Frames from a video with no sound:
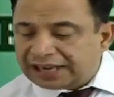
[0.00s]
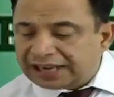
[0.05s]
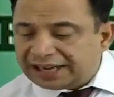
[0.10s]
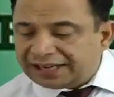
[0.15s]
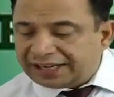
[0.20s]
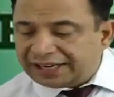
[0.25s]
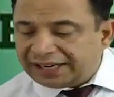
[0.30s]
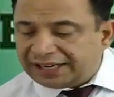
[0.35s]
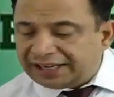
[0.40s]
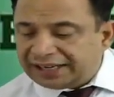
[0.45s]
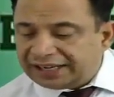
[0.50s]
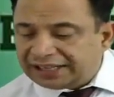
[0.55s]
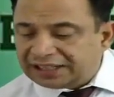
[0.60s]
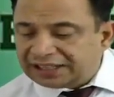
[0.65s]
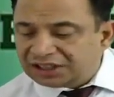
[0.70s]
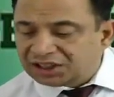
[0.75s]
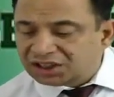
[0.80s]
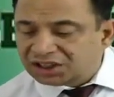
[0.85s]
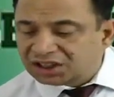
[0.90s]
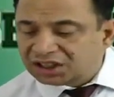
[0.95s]
and
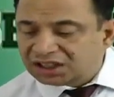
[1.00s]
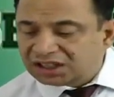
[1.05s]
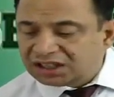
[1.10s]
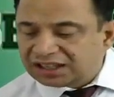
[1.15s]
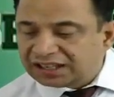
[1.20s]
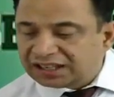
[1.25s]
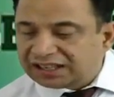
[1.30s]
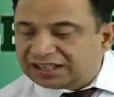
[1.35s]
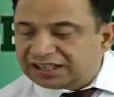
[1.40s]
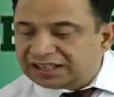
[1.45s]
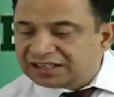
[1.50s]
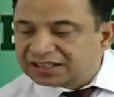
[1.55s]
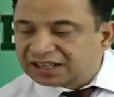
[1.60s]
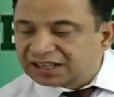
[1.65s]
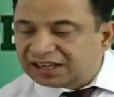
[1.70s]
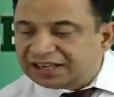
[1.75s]
indenture is